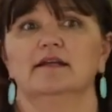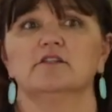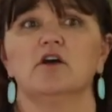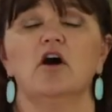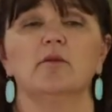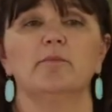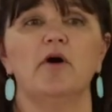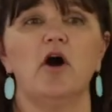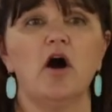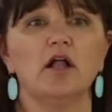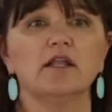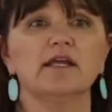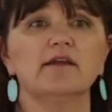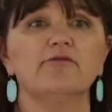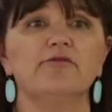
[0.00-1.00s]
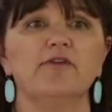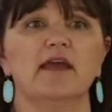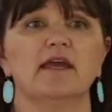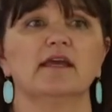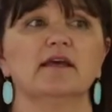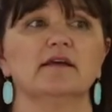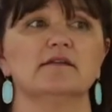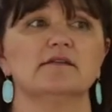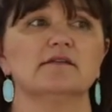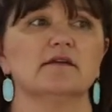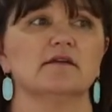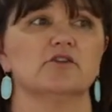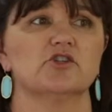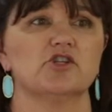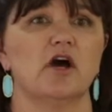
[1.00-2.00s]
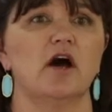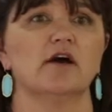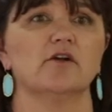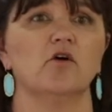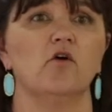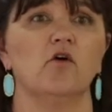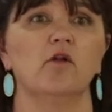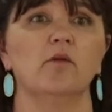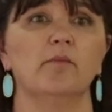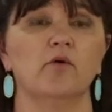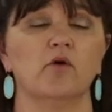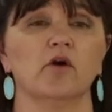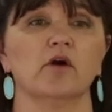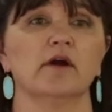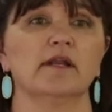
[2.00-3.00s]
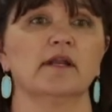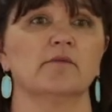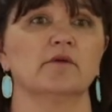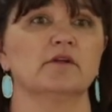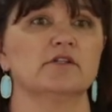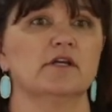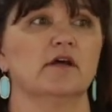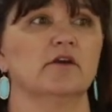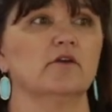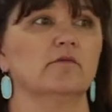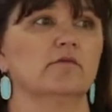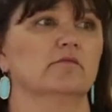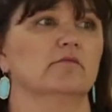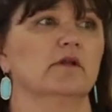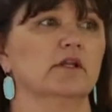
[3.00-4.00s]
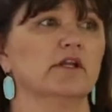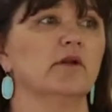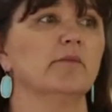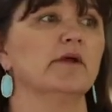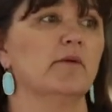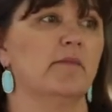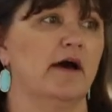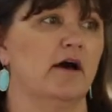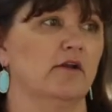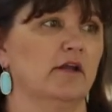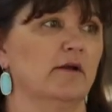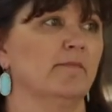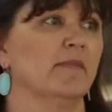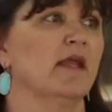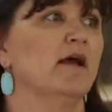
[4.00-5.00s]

It's called Polyphagous shot hole borer, and I'm going to tell you a little bit about it.